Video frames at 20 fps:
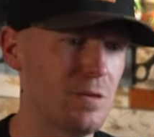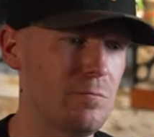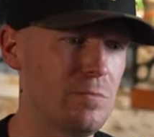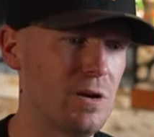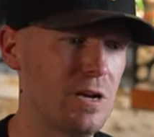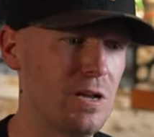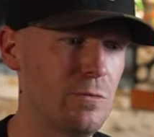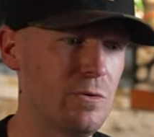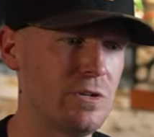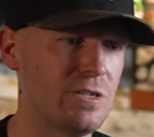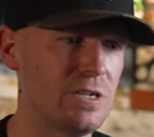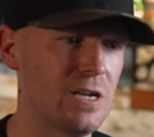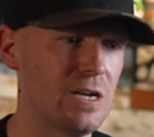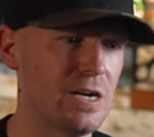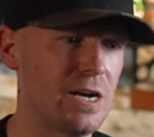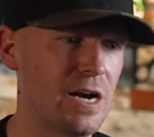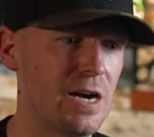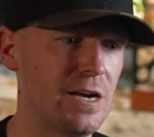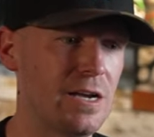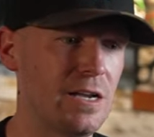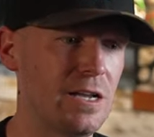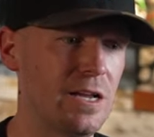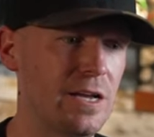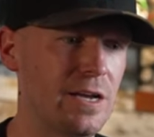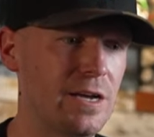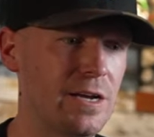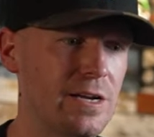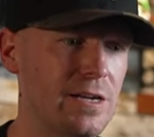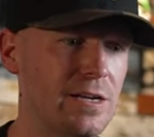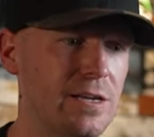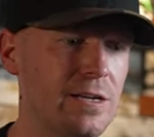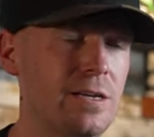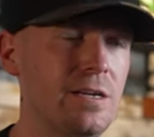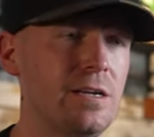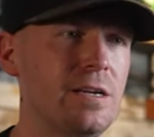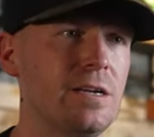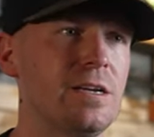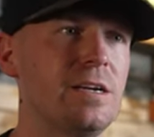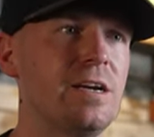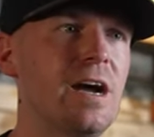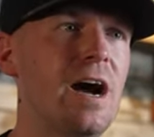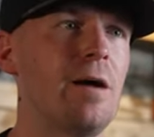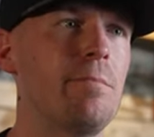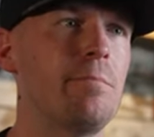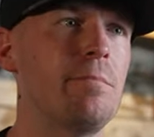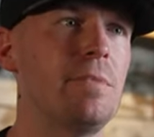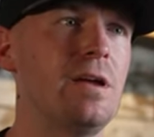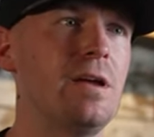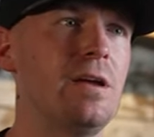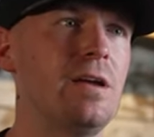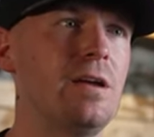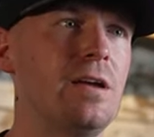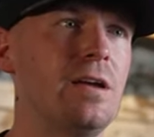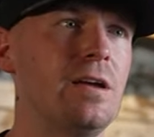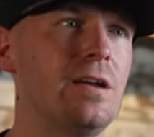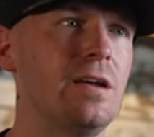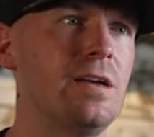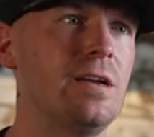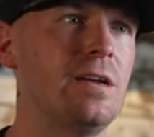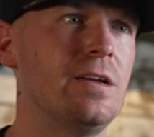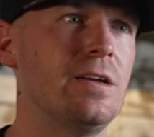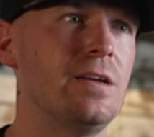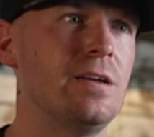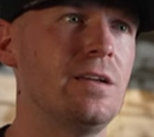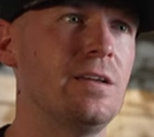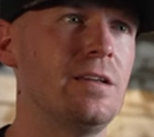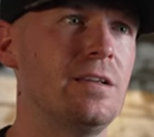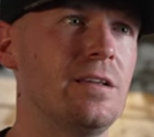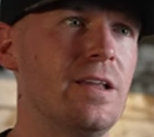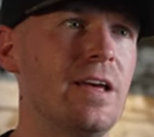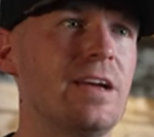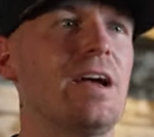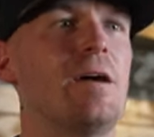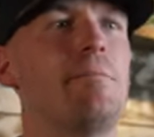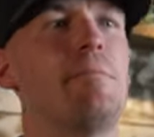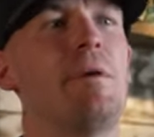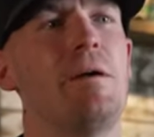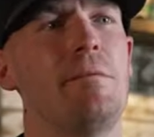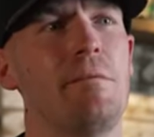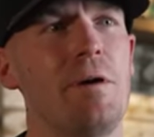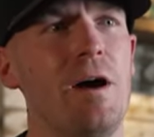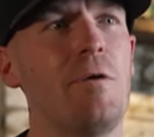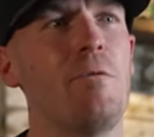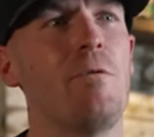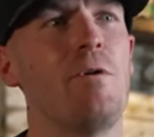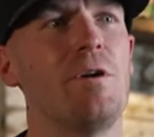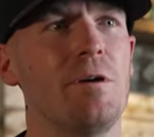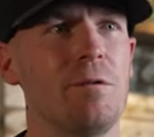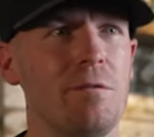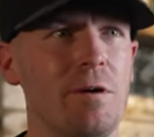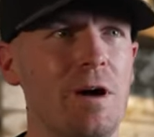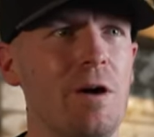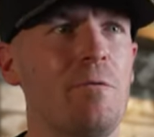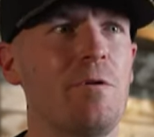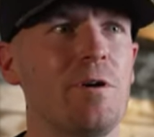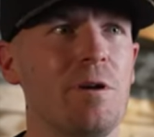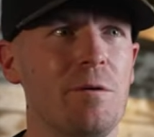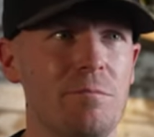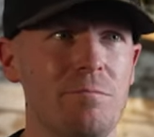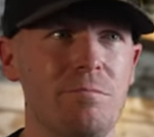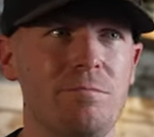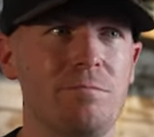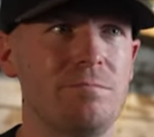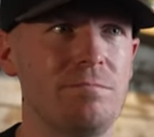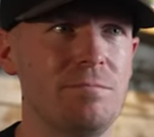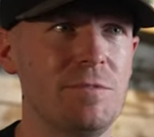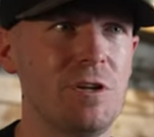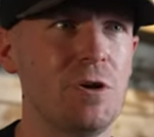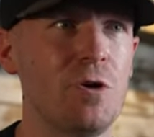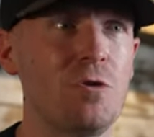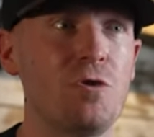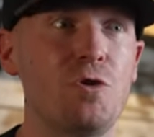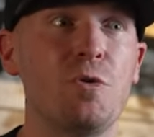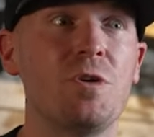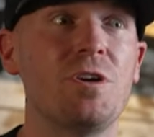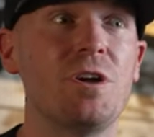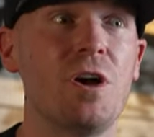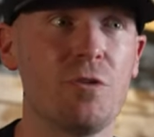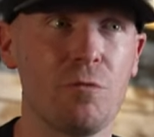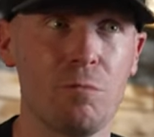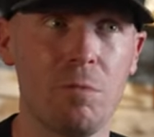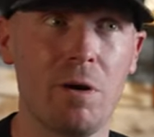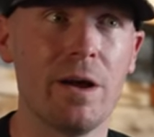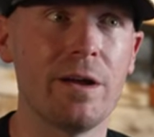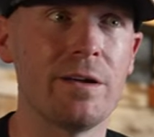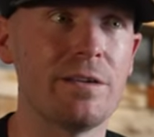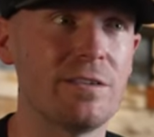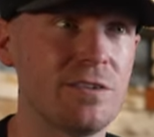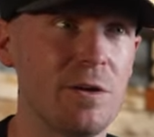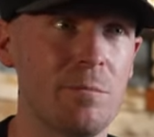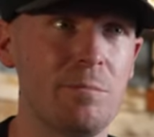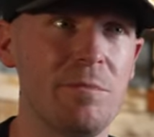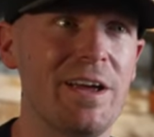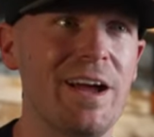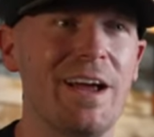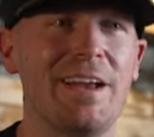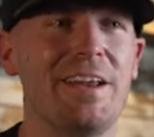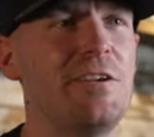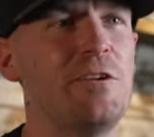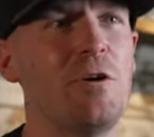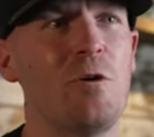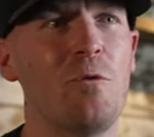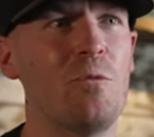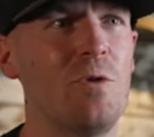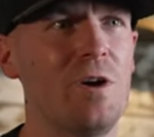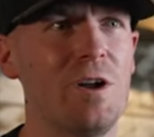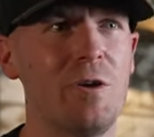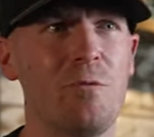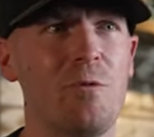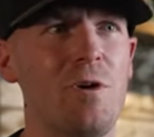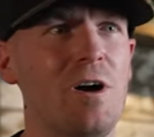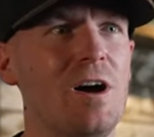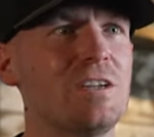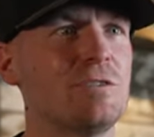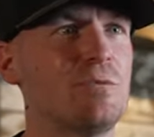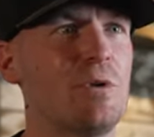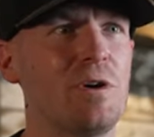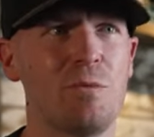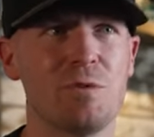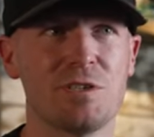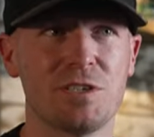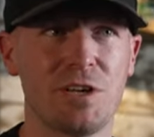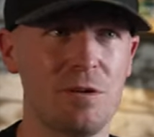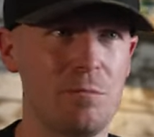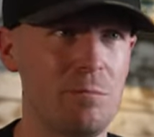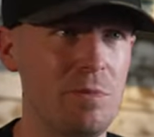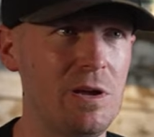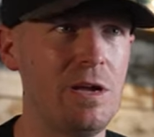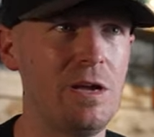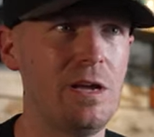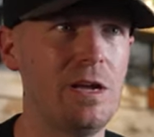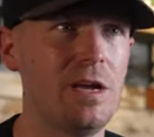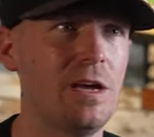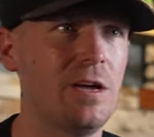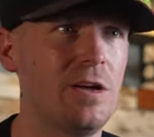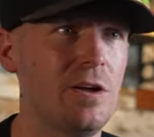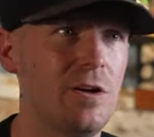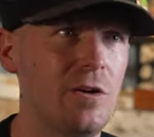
but it kind of like got me like, I want to, you know, do another bike someday. I didn't know when it was, what it was going to be,